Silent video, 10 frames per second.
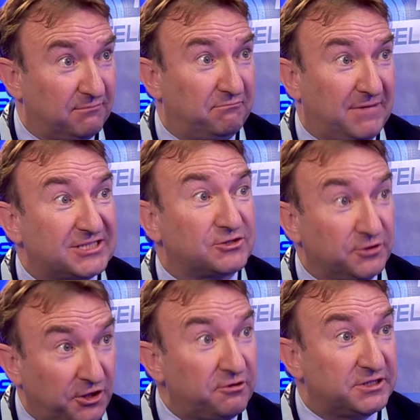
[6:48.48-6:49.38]
national
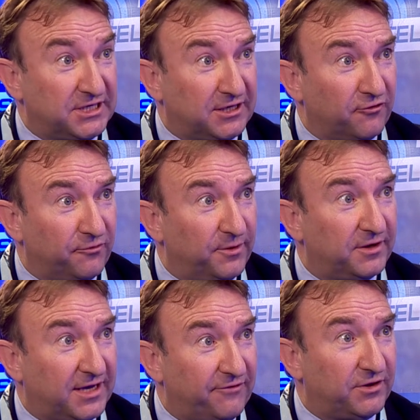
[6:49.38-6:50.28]
unity
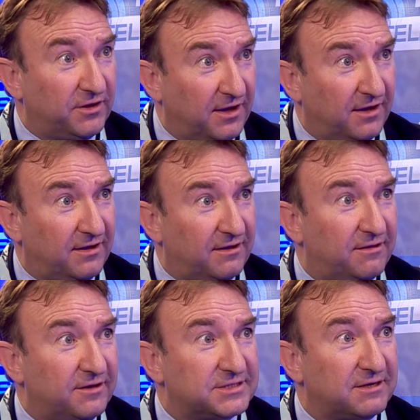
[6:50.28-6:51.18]
government, given that
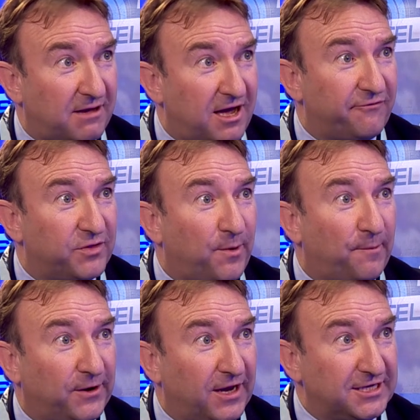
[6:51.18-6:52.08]
there's half the
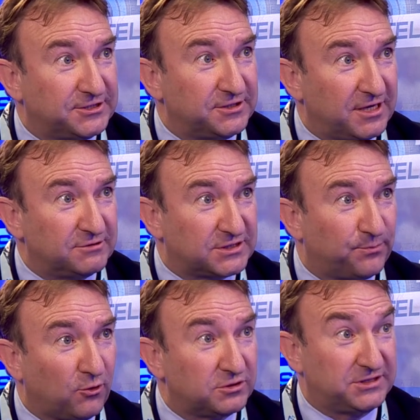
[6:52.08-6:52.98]
population don't
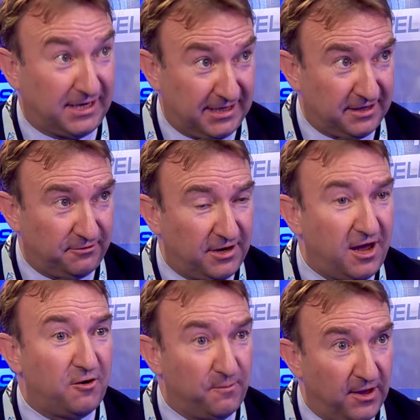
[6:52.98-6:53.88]
support it, I don't
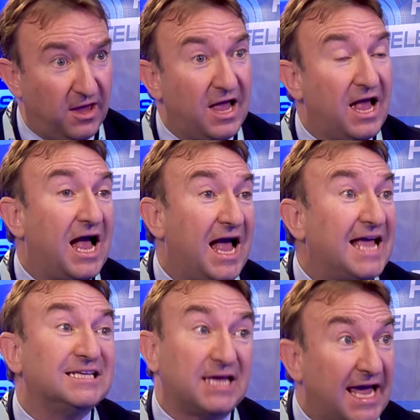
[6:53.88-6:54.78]
know, but
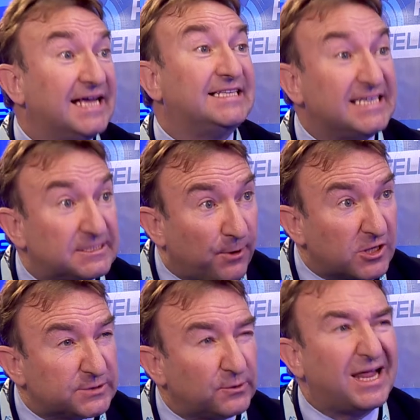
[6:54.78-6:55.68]
it is
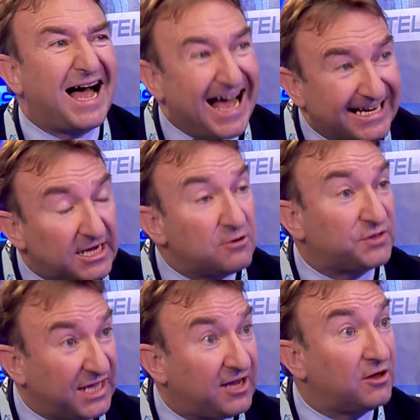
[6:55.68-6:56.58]
possible. I don't
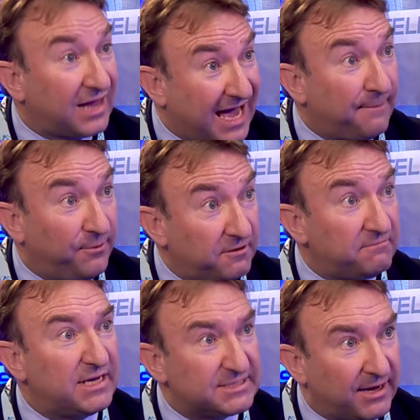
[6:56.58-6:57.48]
think it'll happen,
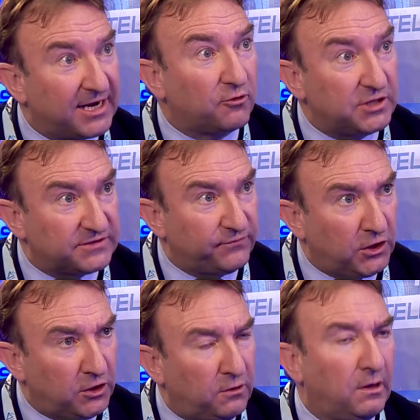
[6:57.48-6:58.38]
is my honest
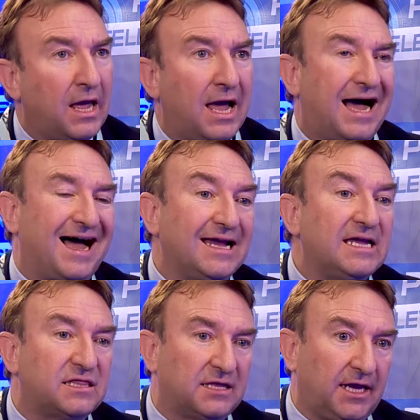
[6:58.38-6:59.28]
view. I
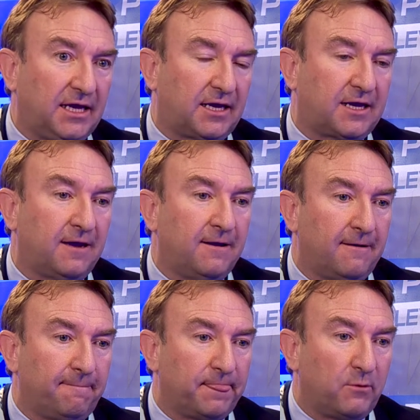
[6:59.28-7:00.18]
think
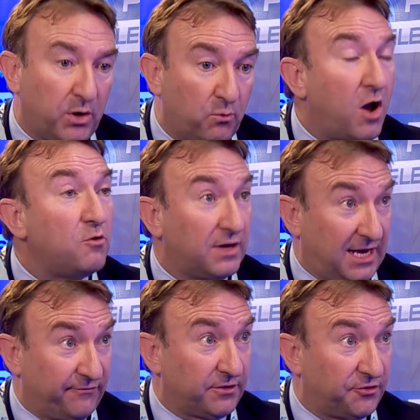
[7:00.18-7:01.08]
we won't
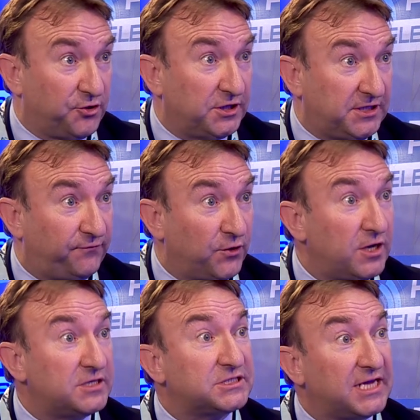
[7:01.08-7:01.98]
leave on the
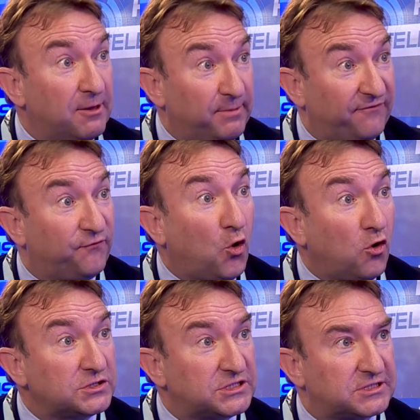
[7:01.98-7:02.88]
31st. He'll be
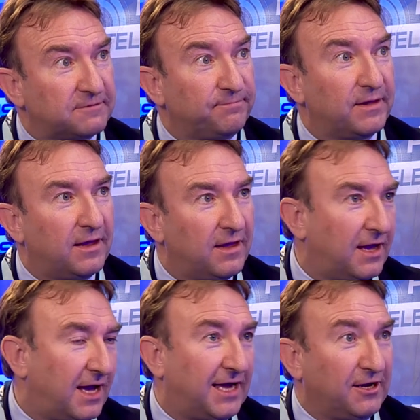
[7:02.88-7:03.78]
forced,
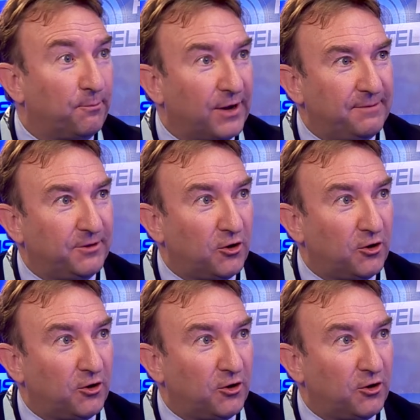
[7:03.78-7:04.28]
and he'll blame the